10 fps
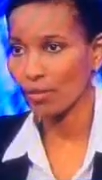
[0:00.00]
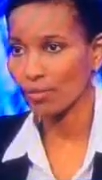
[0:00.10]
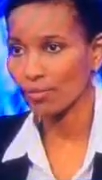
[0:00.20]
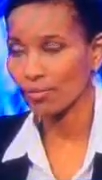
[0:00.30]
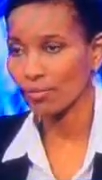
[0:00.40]
But
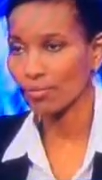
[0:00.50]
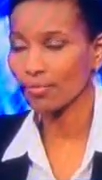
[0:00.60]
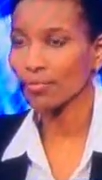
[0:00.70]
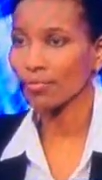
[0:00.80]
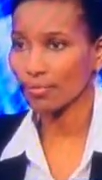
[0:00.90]
do you think
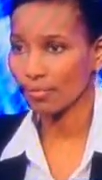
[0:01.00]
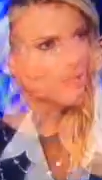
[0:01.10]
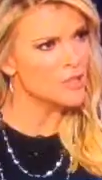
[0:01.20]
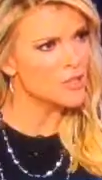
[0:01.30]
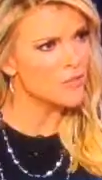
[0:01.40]
Islam is a
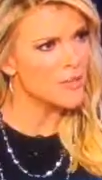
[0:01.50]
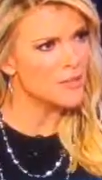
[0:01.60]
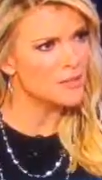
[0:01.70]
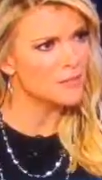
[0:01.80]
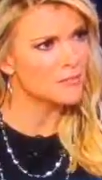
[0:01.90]
religion of
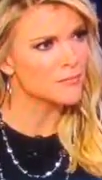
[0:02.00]
peace?